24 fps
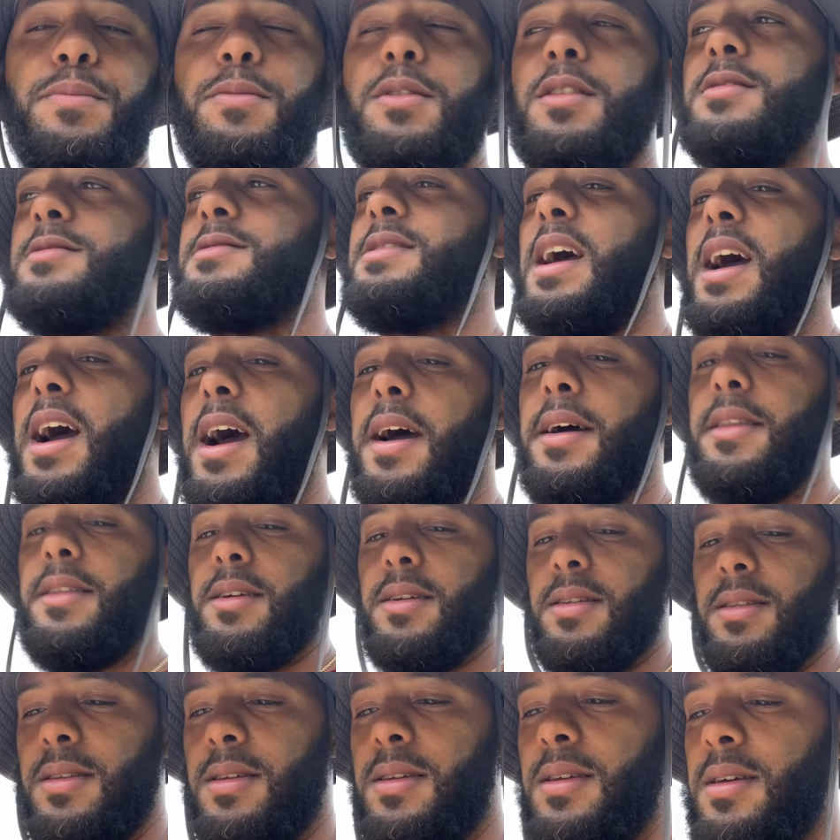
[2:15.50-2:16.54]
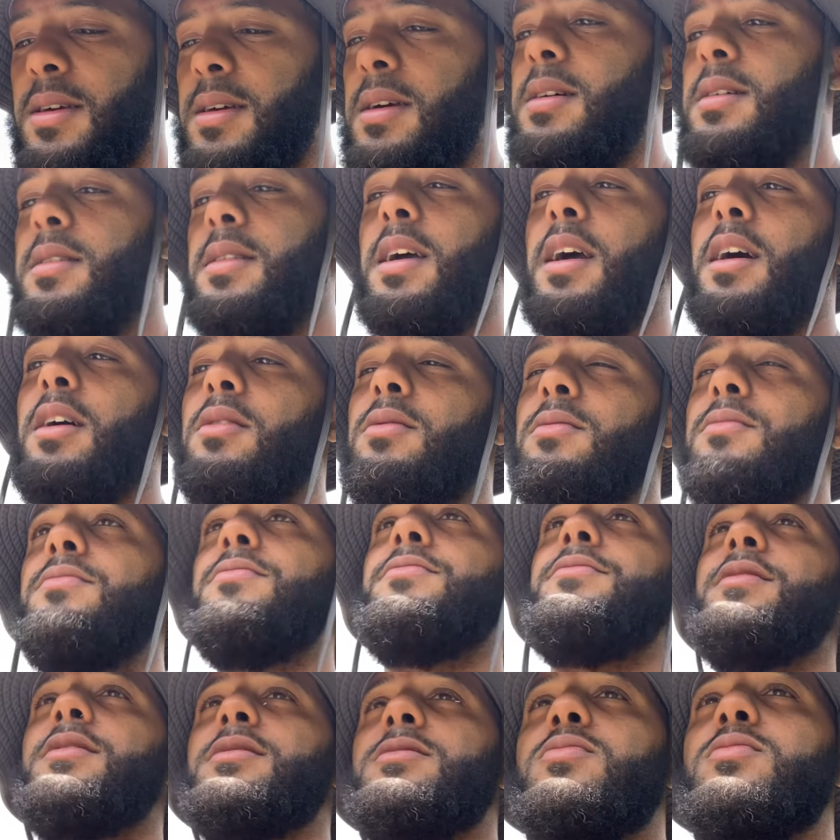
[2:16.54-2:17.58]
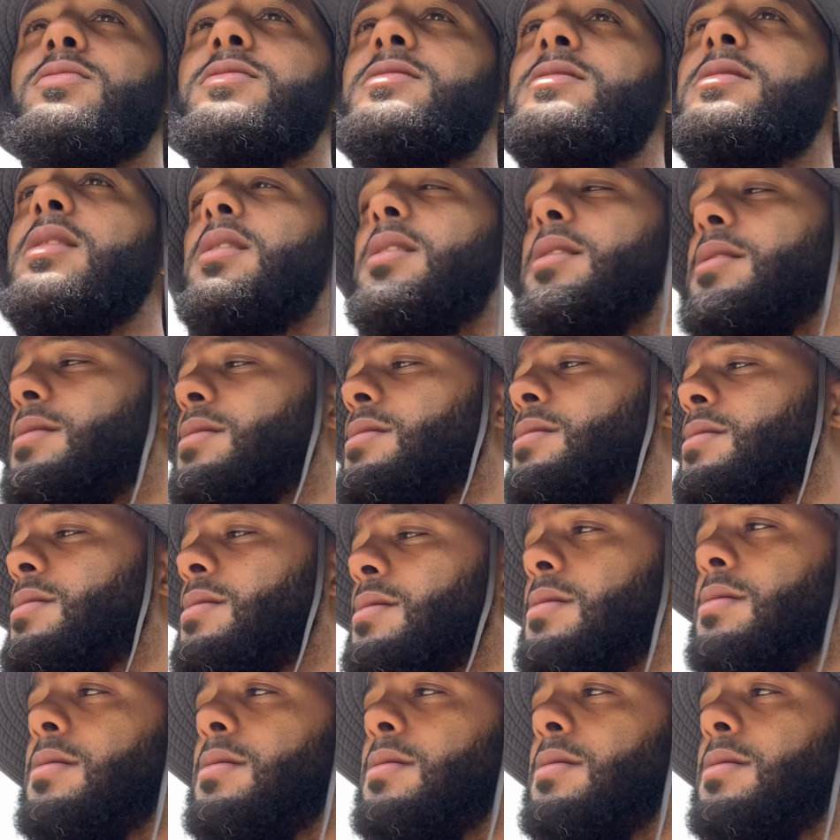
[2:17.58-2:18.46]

Sign it. Now this was done